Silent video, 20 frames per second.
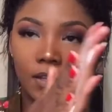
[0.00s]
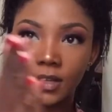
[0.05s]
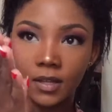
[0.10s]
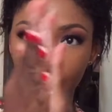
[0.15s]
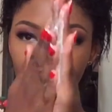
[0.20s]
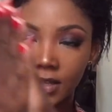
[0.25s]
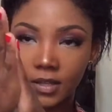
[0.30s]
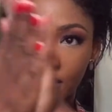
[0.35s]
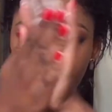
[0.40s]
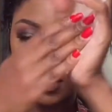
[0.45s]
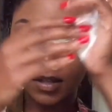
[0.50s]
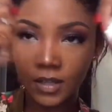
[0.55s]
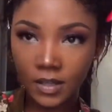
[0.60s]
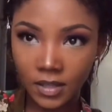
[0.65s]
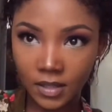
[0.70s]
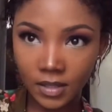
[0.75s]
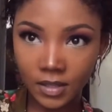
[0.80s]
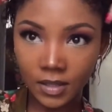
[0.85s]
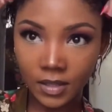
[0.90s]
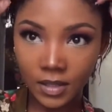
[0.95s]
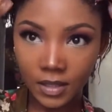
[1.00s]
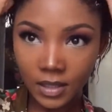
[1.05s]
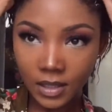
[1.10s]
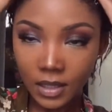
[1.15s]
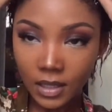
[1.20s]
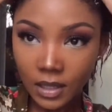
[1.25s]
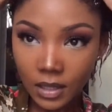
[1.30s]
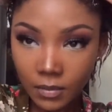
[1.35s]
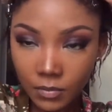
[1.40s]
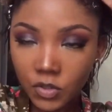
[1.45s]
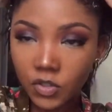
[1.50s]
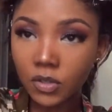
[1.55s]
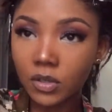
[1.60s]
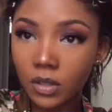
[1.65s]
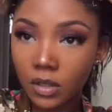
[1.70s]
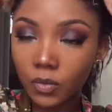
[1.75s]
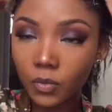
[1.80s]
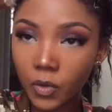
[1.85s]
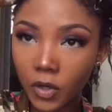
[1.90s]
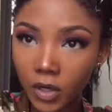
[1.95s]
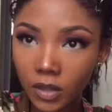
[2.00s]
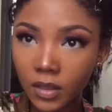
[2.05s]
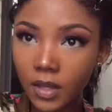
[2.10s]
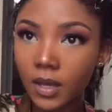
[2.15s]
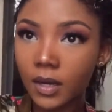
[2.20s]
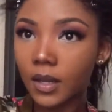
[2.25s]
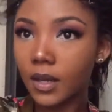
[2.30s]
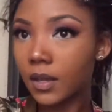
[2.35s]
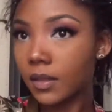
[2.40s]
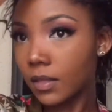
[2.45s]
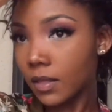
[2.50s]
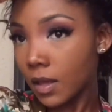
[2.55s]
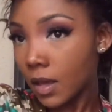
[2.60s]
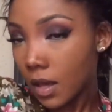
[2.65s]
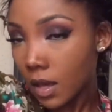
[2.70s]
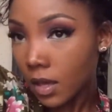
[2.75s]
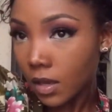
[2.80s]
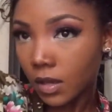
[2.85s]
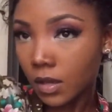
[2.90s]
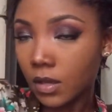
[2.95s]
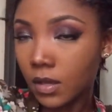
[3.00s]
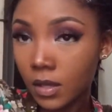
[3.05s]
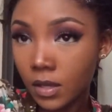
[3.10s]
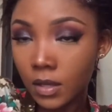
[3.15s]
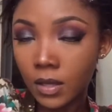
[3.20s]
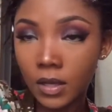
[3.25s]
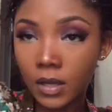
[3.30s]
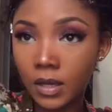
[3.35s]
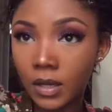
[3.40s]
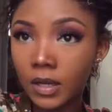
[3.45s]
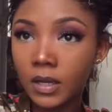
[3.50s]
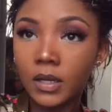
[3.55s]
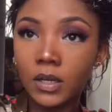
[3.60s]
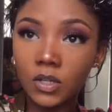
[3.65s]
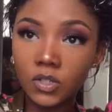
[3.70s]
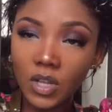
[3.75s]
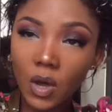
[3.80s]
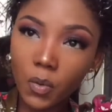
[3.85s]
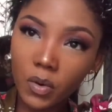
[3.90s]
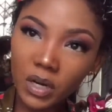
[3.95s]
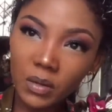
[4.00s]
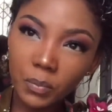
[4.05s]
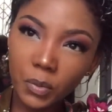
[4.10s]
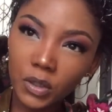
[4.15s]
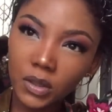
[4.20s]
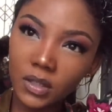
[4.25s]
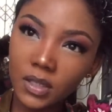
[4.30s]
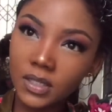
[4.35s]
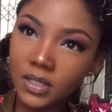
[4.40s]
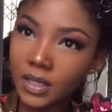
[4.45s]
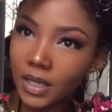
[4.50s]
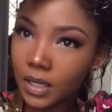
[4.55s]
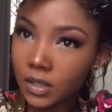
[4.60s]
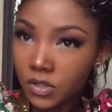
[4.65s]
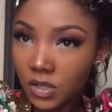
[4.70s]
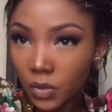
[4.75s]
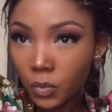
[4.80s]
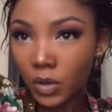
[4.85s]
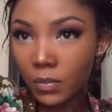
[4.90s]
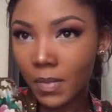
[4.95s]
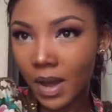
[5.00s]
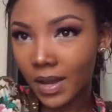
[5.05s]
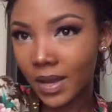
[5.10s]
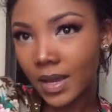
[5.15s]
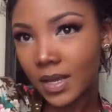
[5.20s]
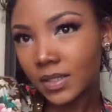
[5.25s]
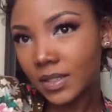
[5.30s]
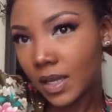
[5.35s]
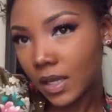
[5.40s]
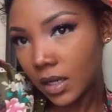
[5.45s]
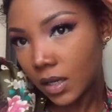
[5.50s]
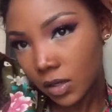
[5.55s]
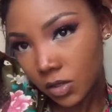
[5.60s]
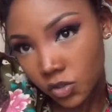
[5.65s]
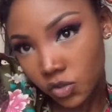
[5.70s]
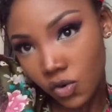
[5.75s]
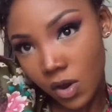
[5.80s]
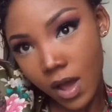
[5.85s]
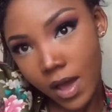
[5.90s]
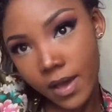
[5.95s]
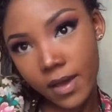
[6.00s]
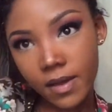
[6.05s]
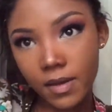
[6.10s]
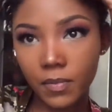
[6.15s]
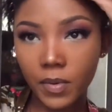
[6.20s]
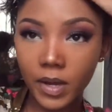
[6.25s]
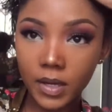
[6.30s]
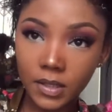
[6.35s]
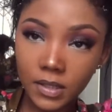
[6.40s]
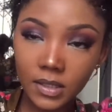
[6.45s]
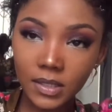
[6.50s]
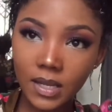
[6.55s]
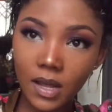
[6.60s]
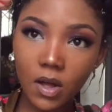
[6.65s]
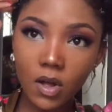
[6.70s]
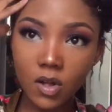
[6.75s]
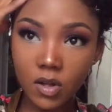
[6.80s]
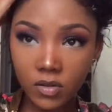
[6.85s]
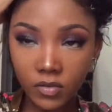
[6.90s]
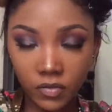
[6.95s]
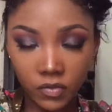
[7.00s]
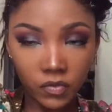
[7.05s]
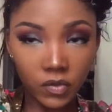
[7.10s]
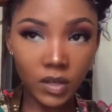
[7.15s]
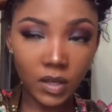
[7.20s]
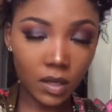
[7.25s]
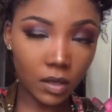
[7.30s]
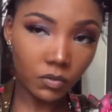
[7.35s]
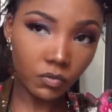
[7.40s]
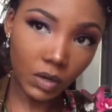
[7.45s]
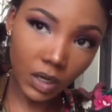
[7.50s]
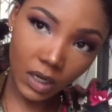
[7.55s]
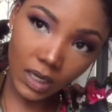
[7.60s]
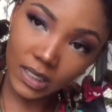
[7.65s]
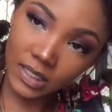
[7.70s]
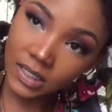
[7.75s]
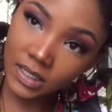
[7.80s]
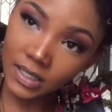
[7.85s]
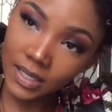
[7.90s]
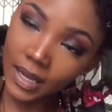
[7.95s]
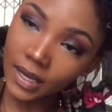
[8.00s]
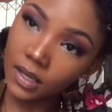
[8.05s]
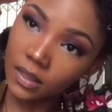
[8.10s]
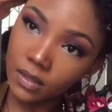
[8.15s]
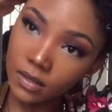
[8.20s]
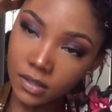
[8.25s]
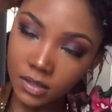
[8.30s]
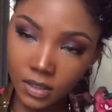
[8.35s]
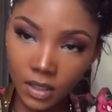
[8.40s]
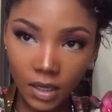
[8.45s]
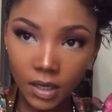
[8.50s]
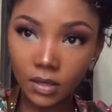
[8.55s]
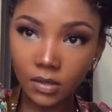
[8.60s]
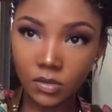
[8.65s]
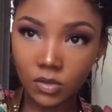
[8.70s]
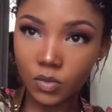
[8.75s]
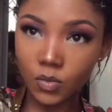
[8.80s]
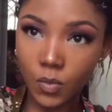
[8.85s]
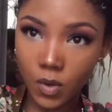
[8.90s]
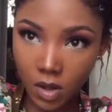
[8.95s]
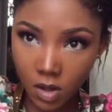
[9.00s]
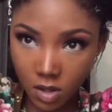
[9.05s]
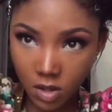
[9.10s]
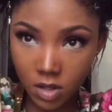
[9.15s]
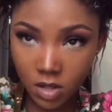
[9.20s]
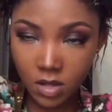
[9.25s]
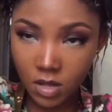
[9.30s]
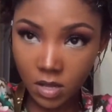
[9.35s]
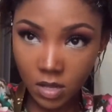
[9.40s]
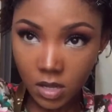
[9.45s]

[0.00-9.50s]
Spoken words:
I'm just gonna work that in there. So I want to put this in so that when my hair is getting dry by itself, it can really suck this in as well.